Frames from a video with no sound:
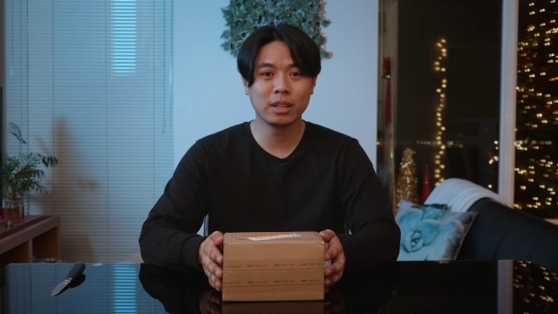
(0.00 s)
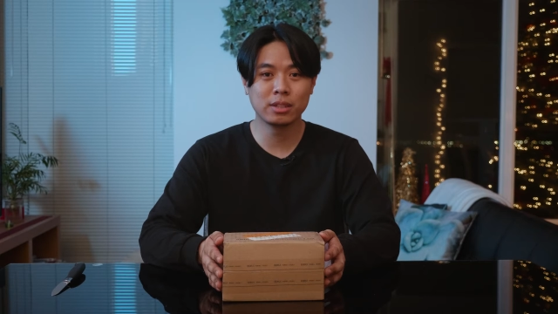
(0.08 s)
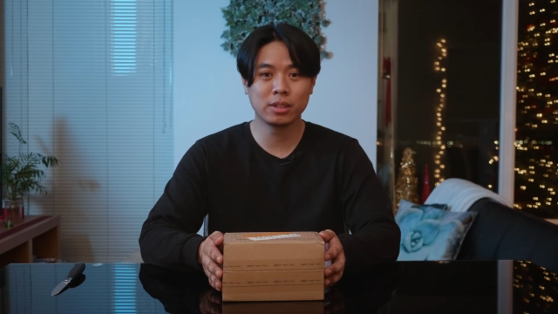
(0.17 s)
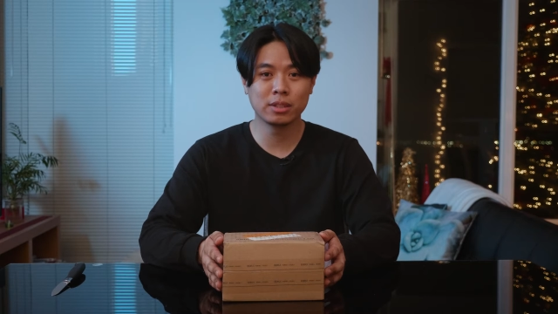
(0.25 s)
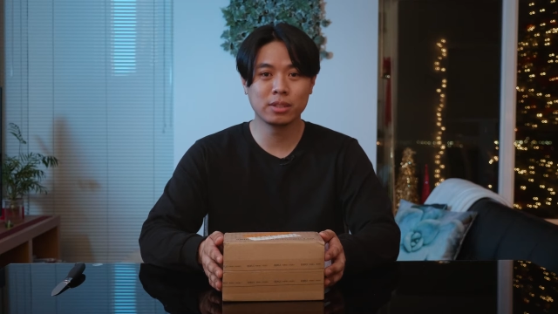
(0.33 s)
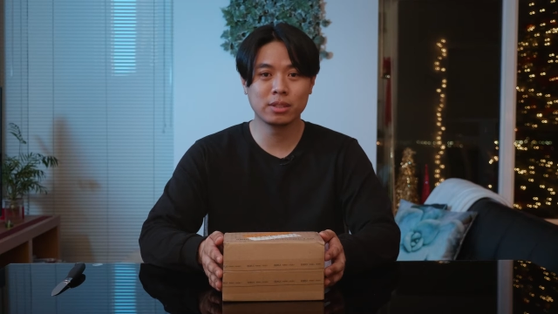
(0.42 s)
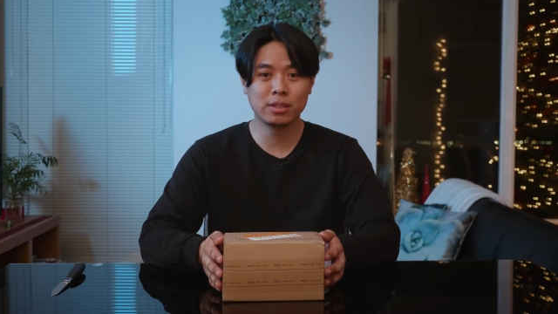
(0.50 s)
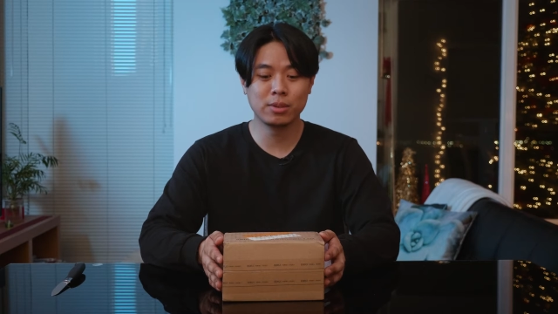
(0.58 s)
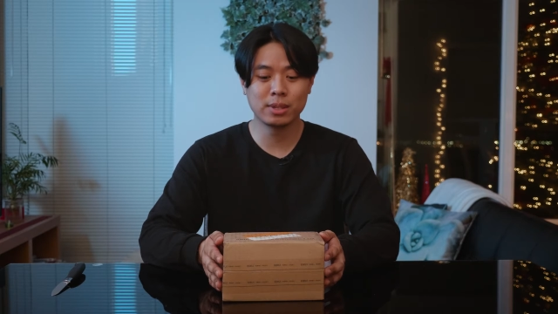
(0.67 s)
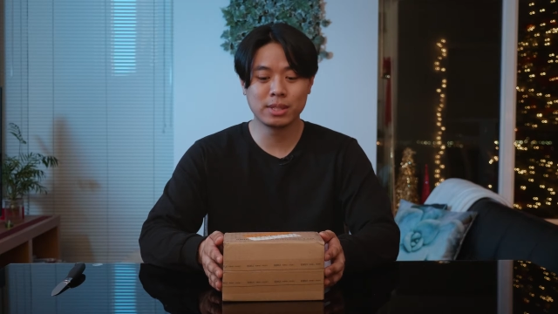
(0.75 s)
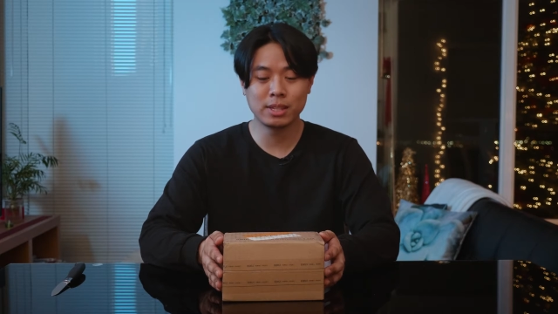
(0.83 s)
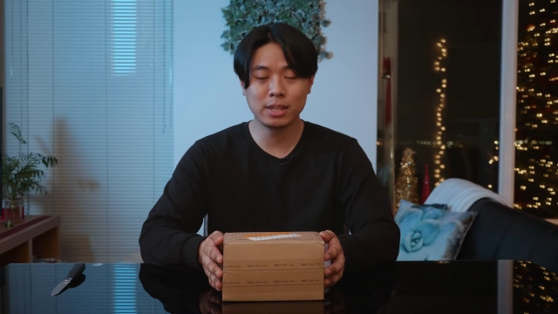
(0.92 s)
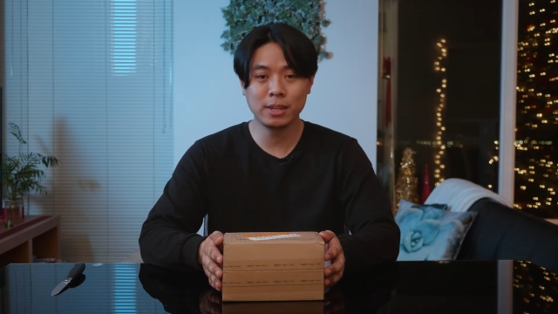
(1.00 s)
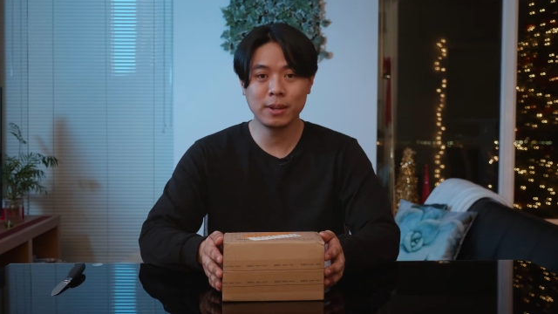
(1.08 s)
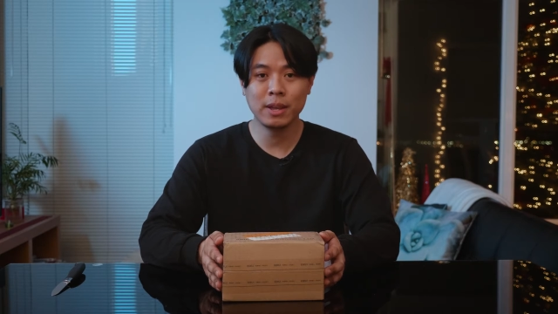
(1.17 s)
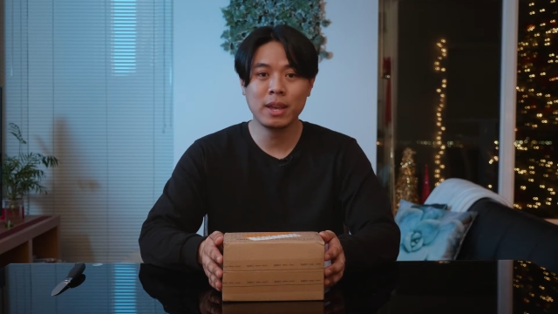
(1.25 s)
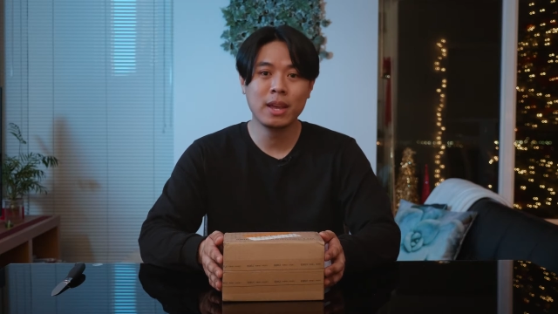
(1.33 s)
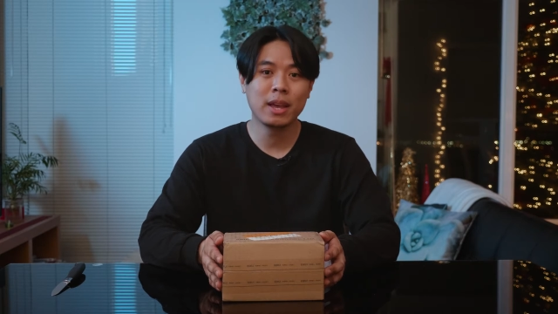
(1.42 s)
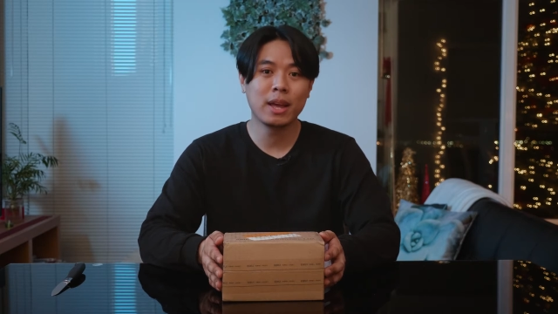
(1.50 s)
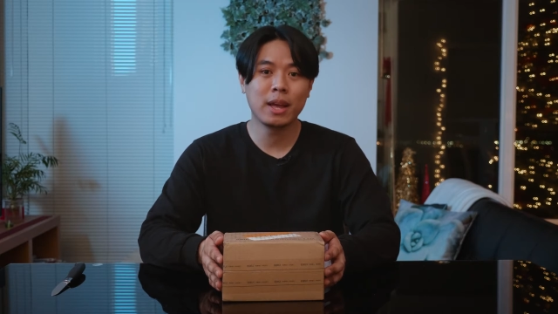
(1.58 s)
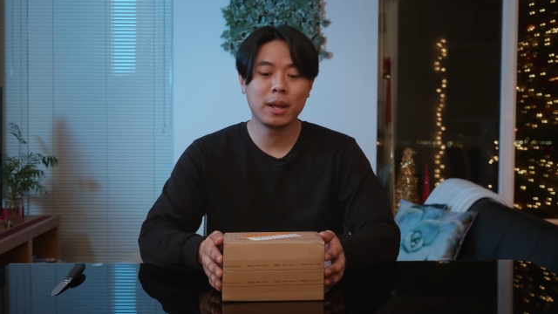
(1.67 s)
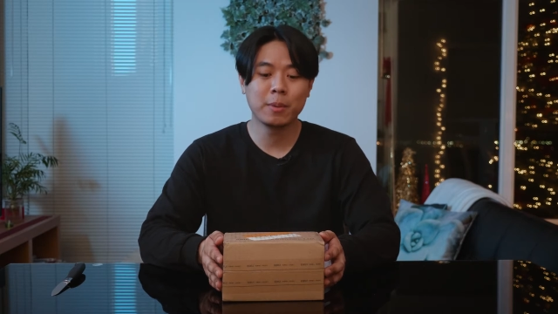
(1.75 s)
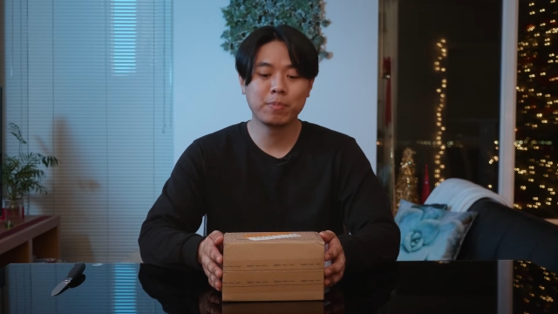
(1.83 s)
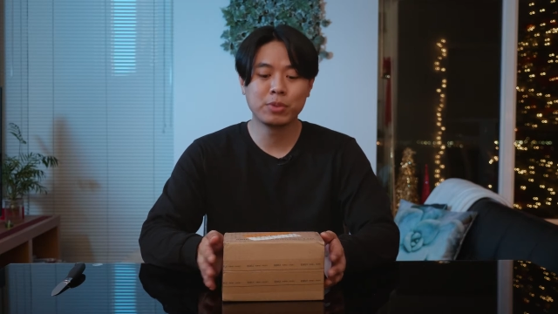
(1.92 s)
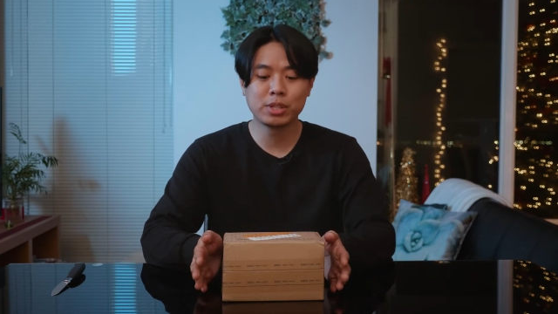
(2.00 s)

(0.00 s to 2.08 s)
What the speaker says: USD.